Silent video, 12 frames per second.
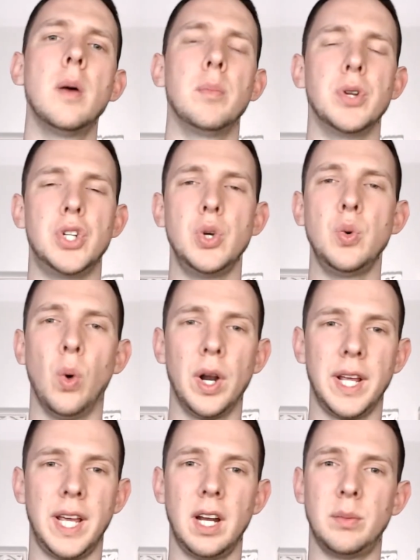but you want
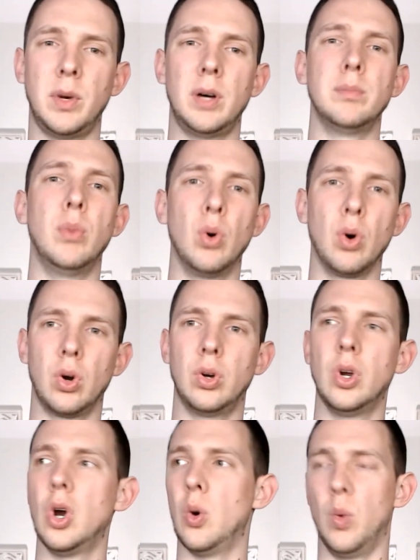to get them on
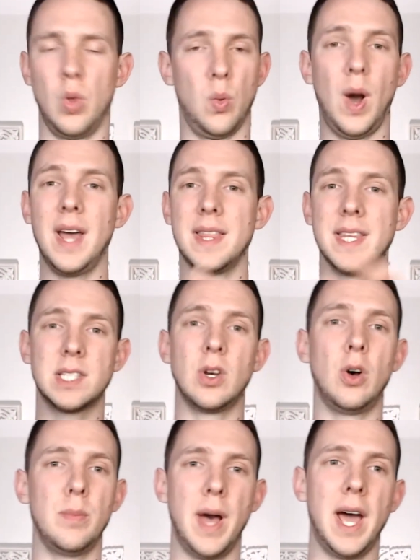board with why this
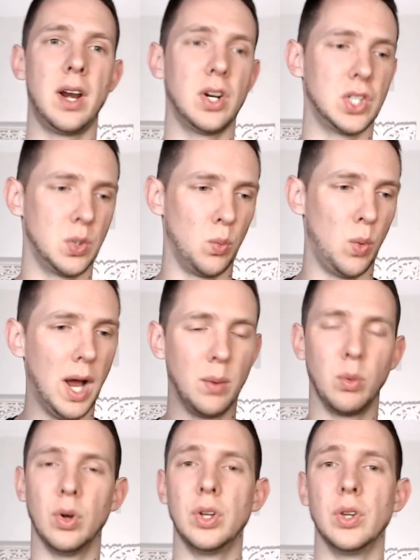all matters and why
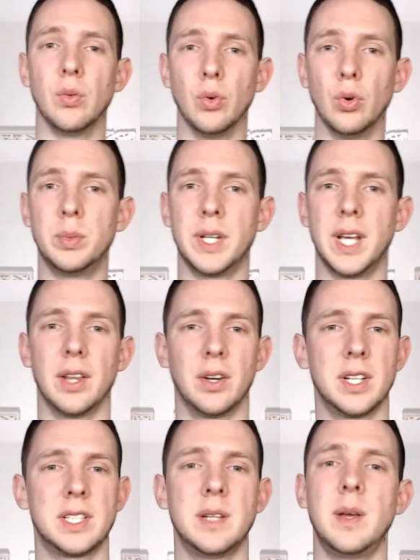we're in the room together.
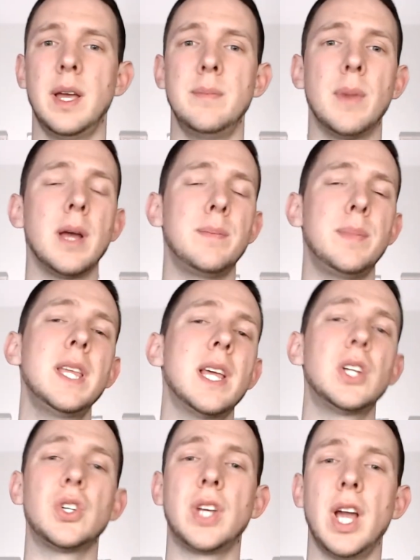Because it might be
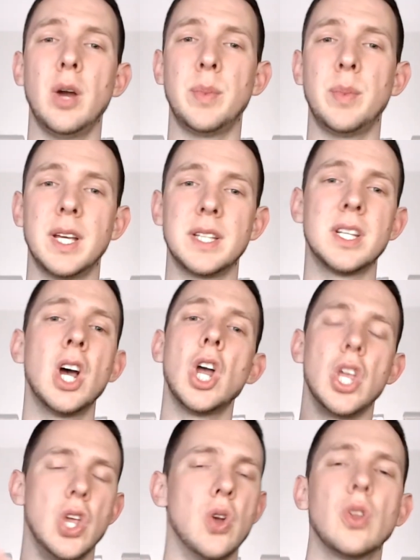they should care because
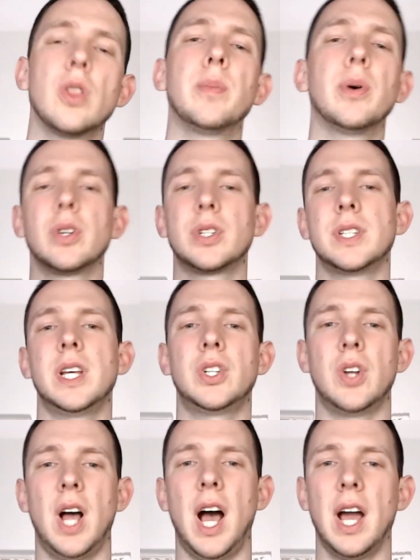you're the person they
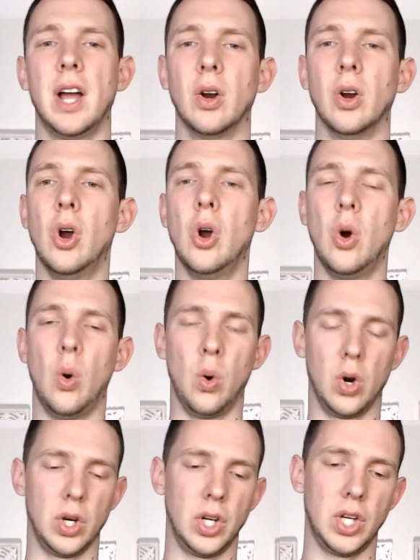should hire,
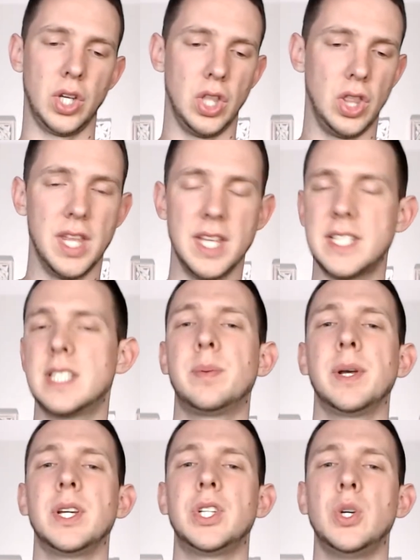or this is the
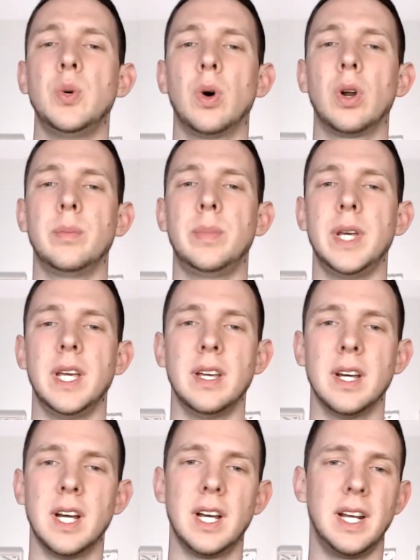place you want to be.
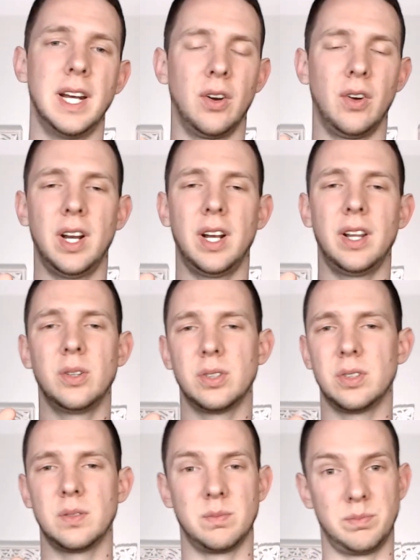Now, granted, those
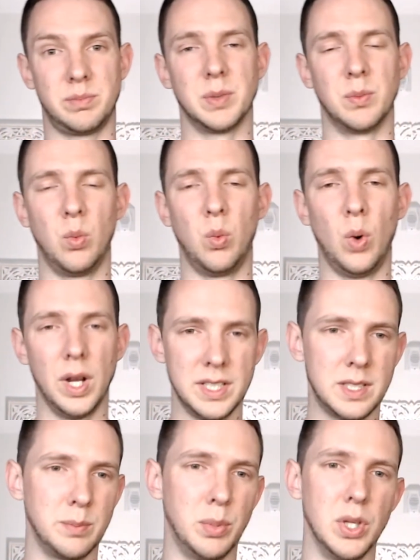are some
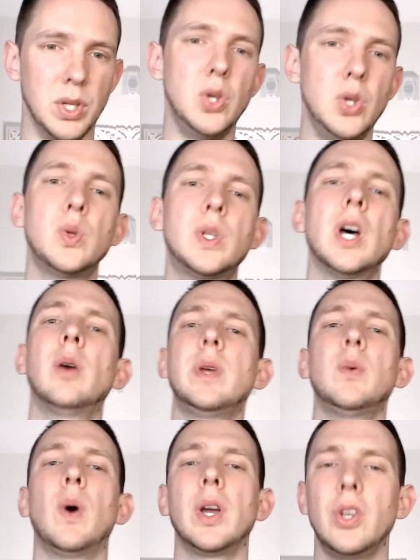whats, but you tell
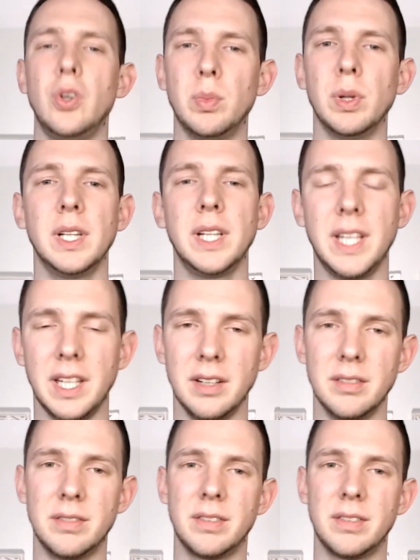me why you believe